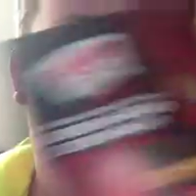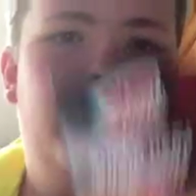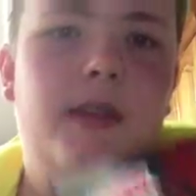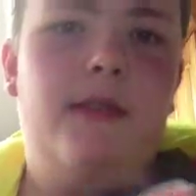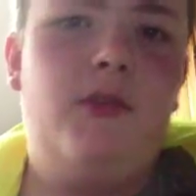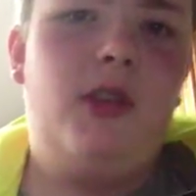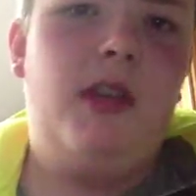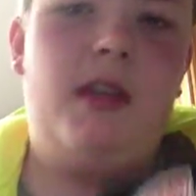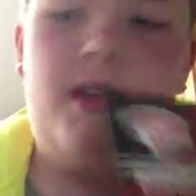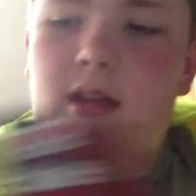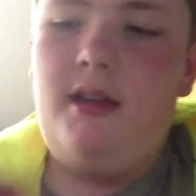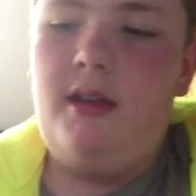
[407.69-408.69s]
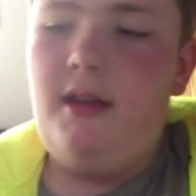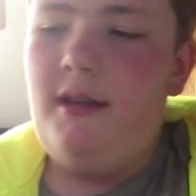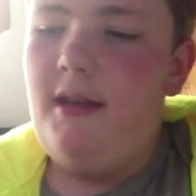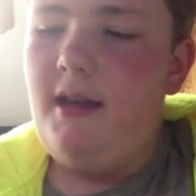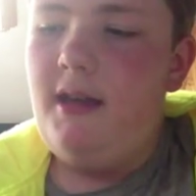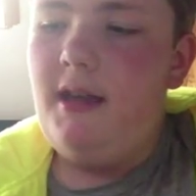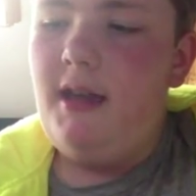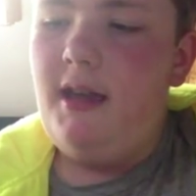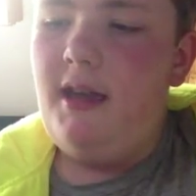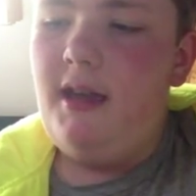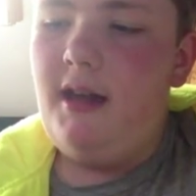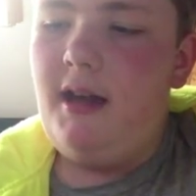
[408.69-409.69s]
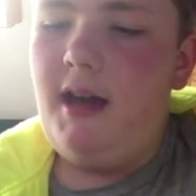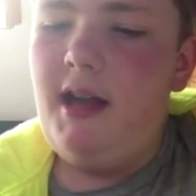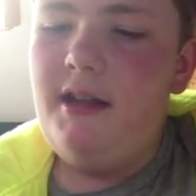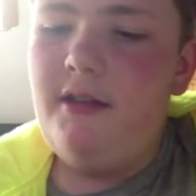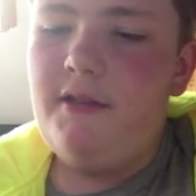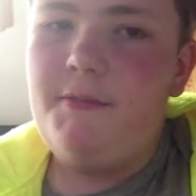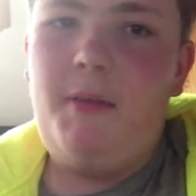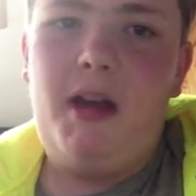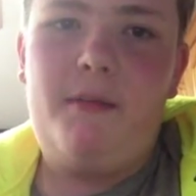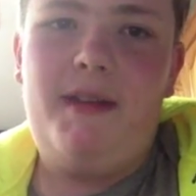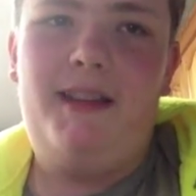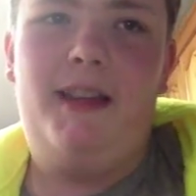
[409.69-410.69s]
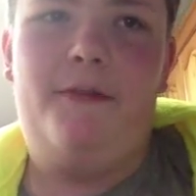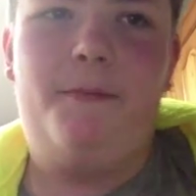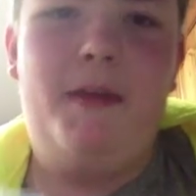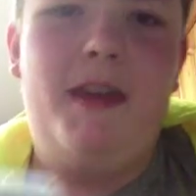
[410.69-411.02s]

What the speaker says: DVD. I didn't know Spider-Man loved